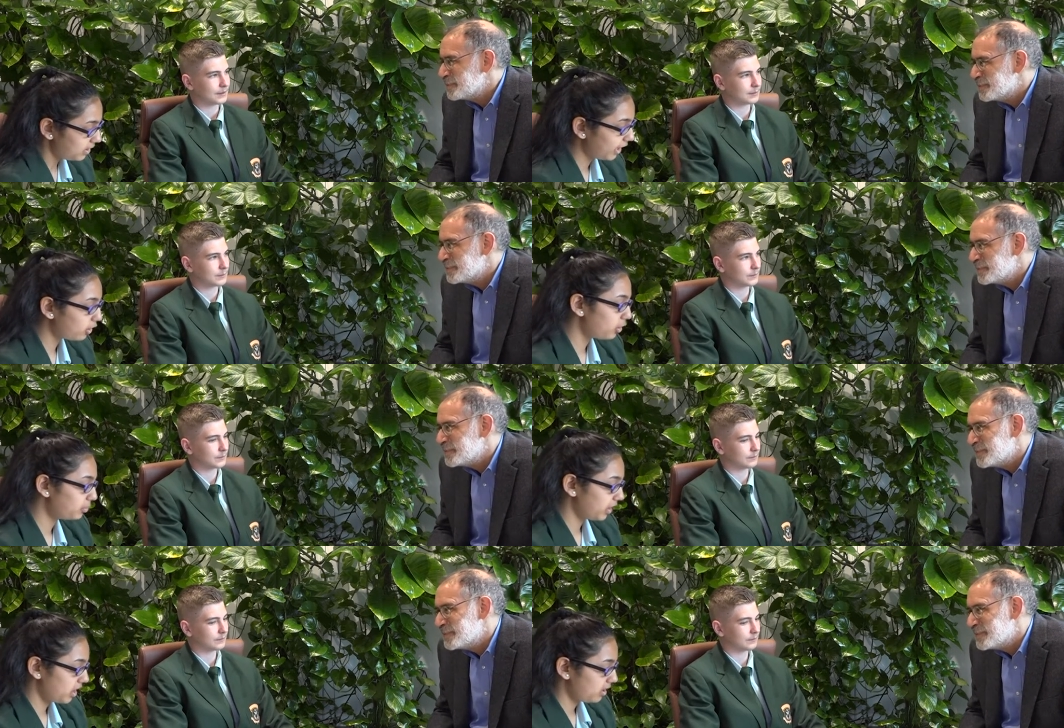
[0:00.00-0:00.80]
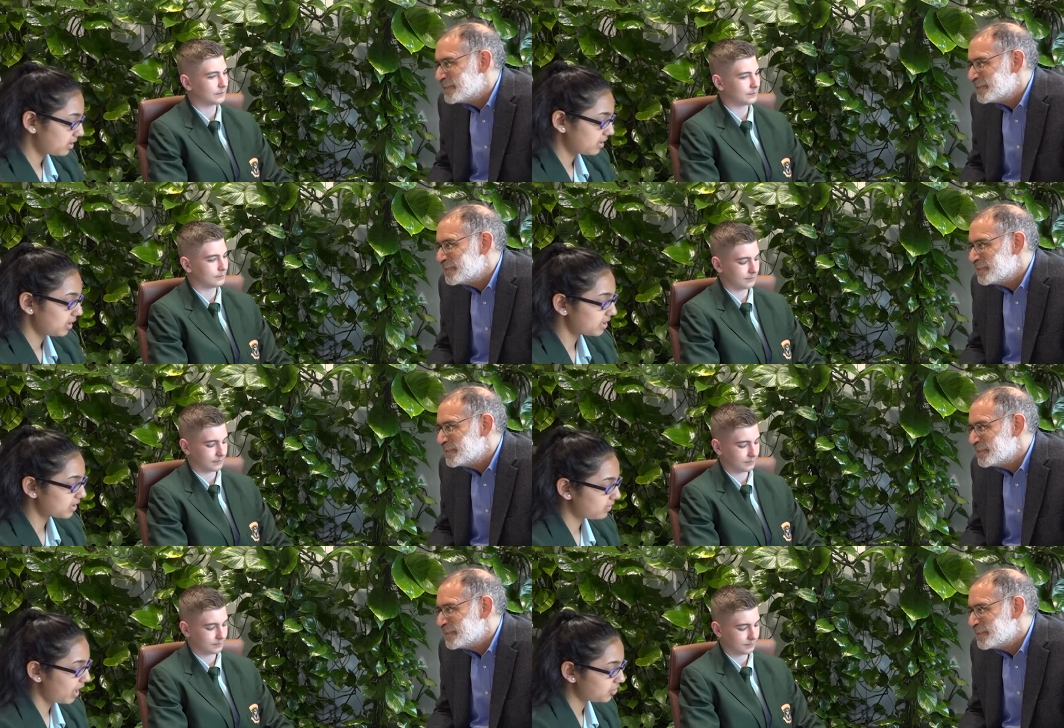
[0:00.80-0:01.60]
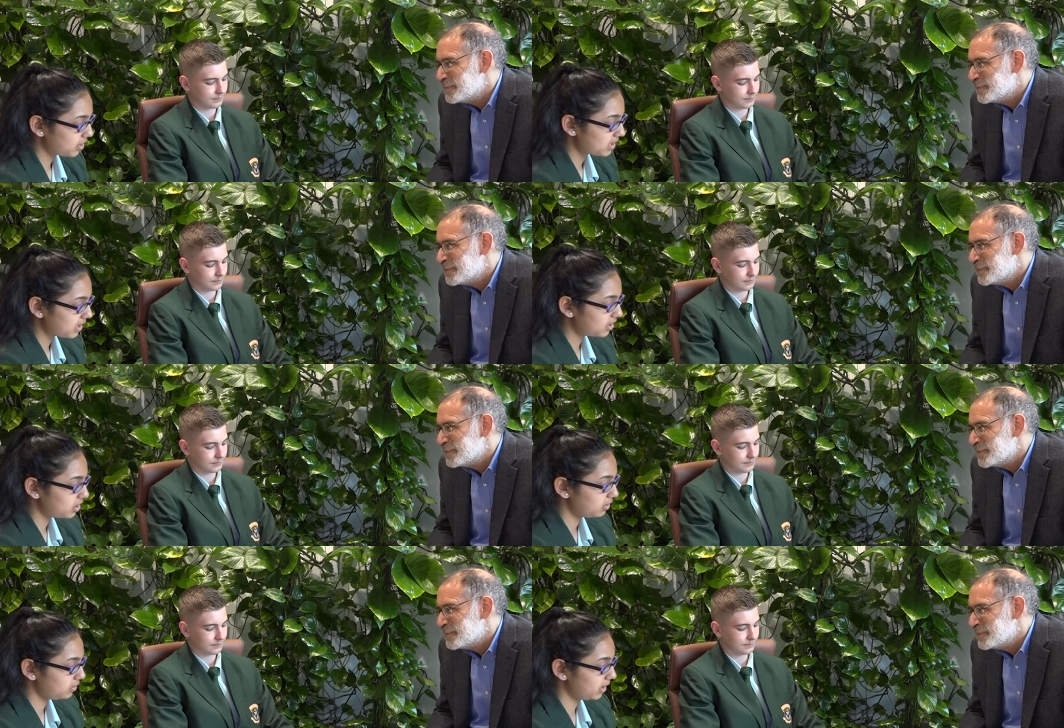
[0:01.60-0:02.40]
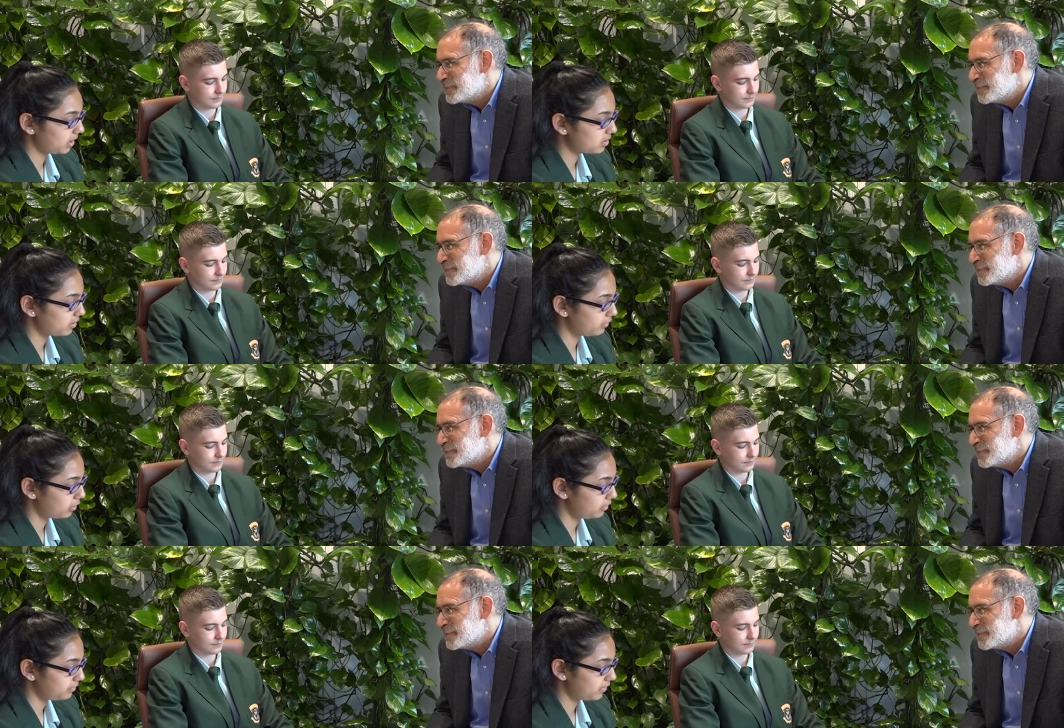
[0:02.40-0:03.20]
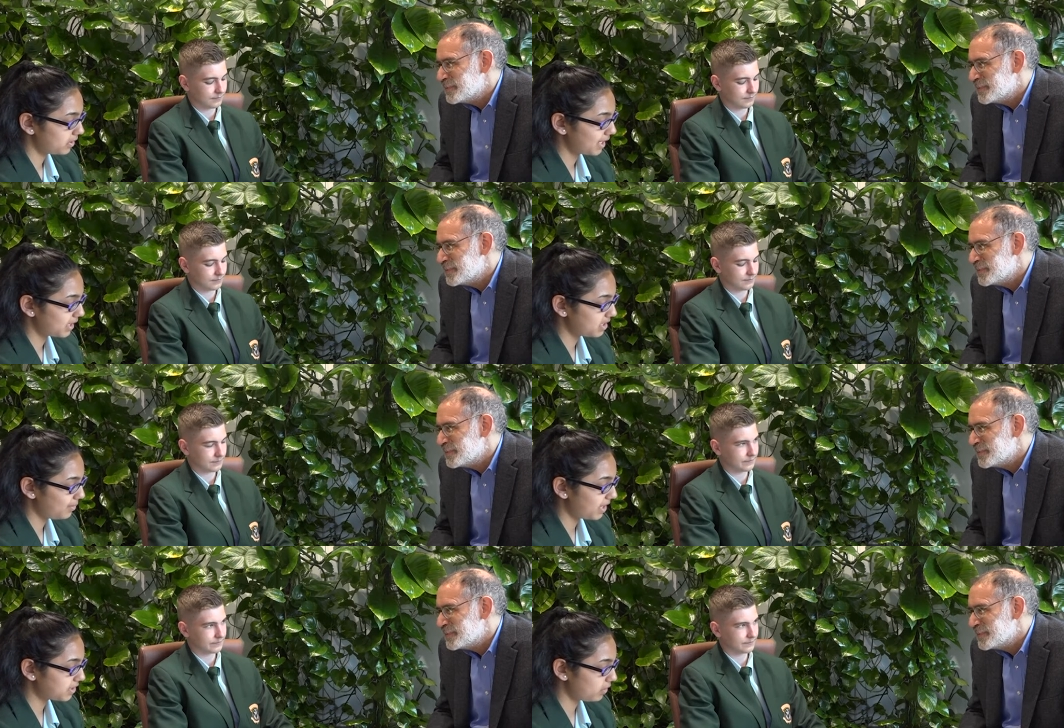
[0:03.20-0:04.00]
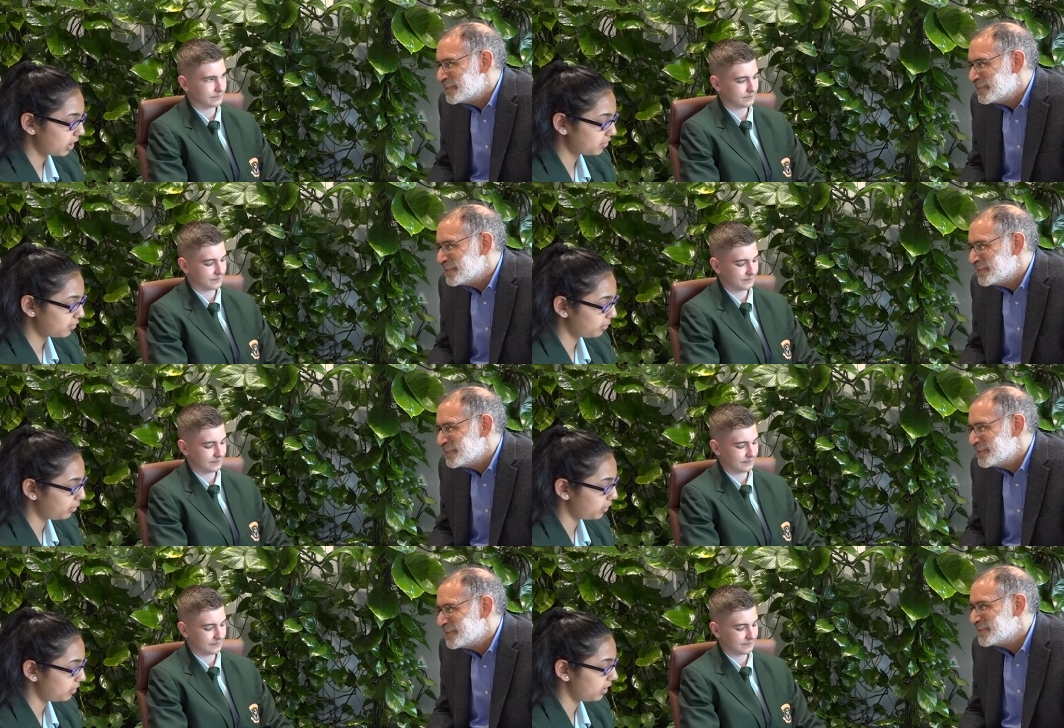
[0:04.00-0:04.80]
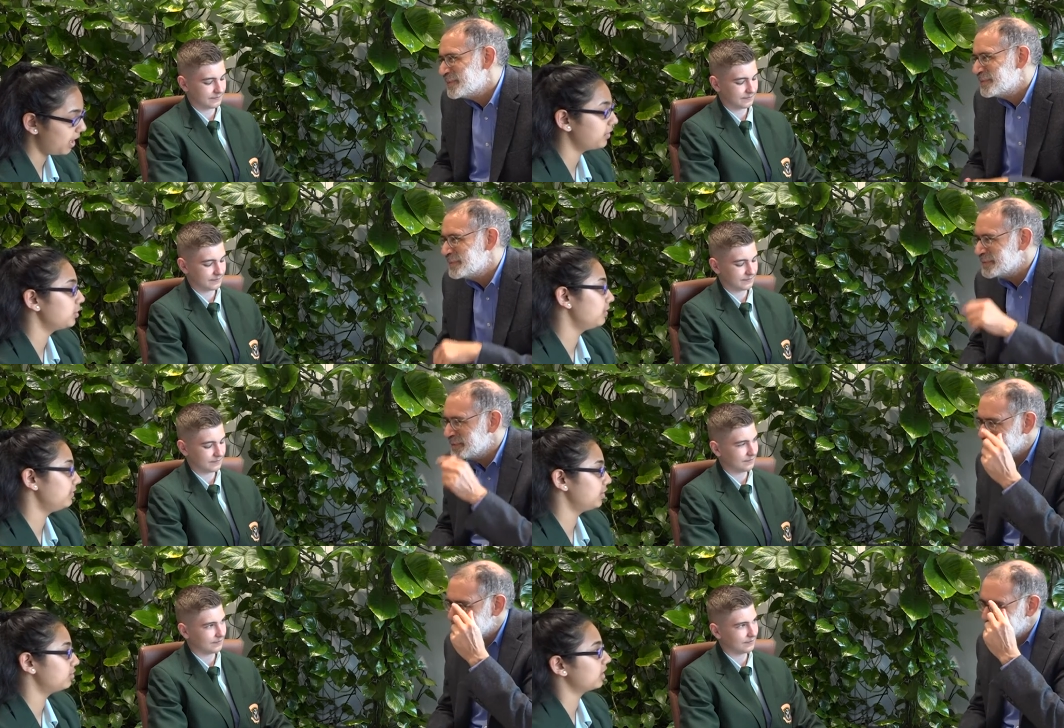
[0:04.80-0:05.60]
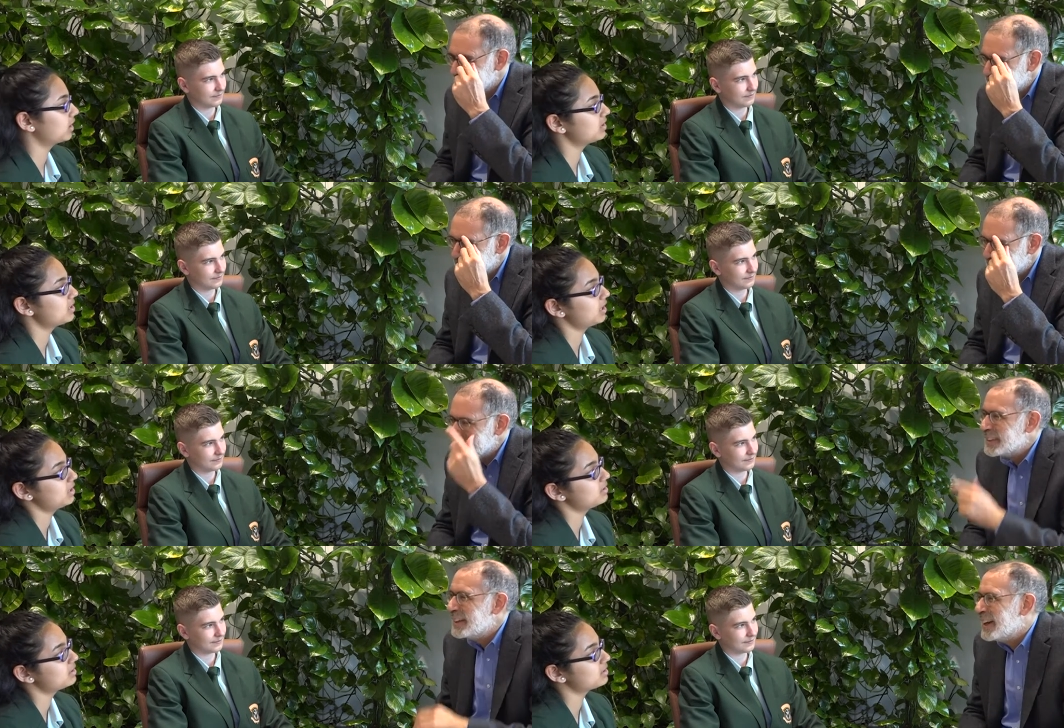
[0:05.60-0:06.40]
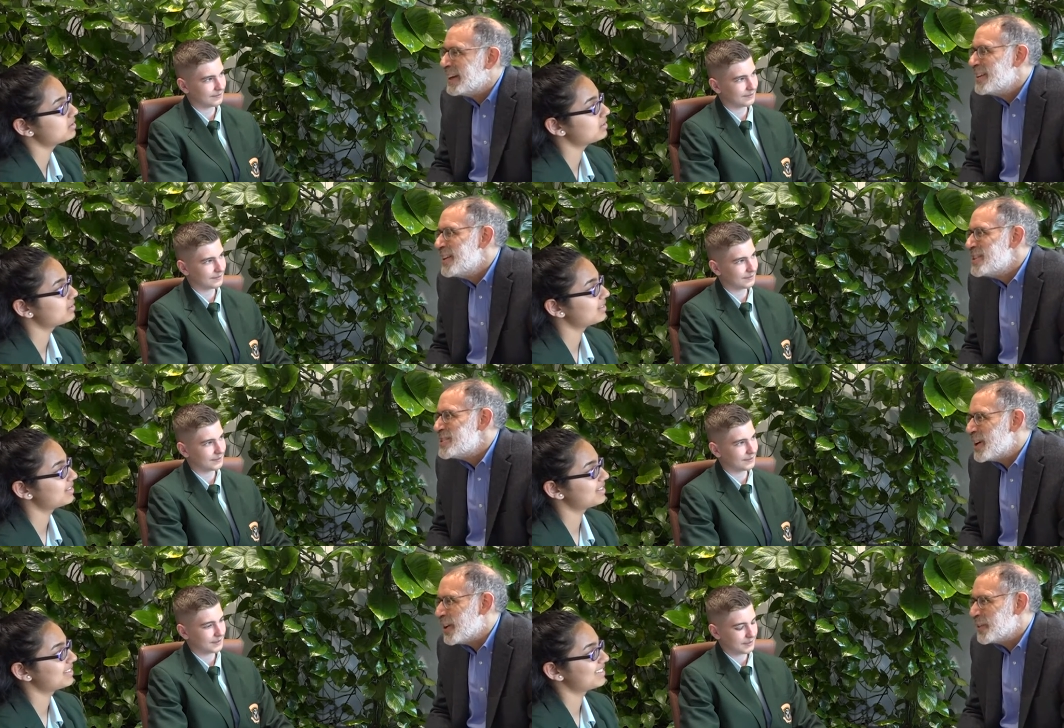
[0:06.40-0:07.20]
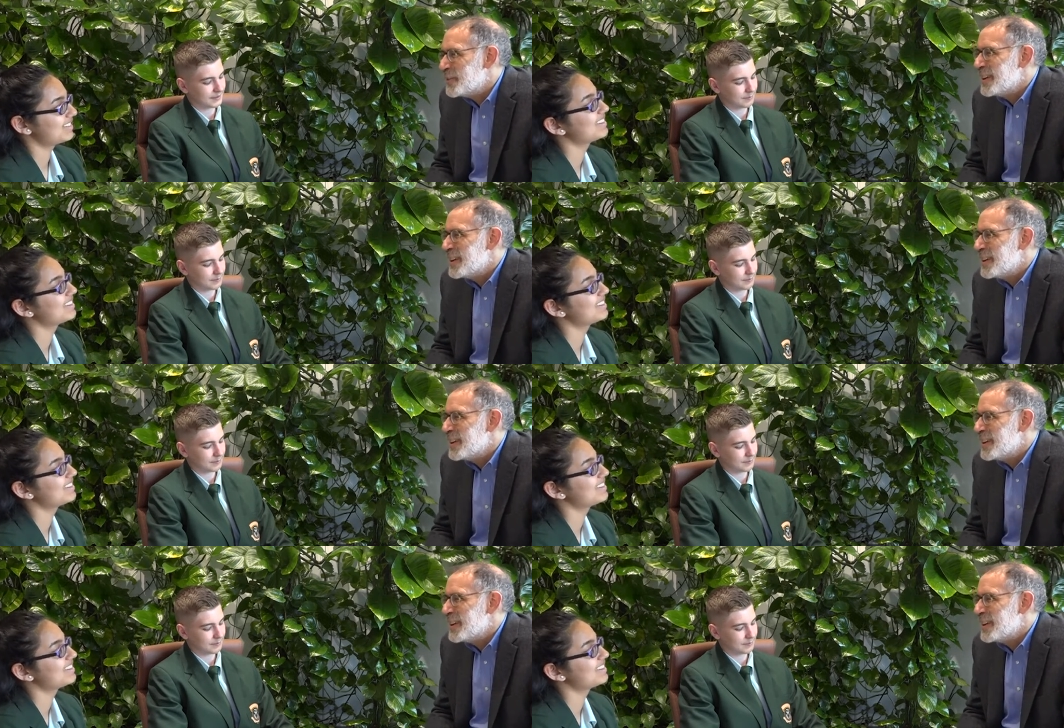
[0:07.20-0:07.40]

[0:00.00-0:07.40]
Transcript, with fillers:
Speaker 1: Like all products, Scratch is continuing to evolve. Tell us about Scratch 3.0 and the new feature it contains.
Speaker 2: Yeah. So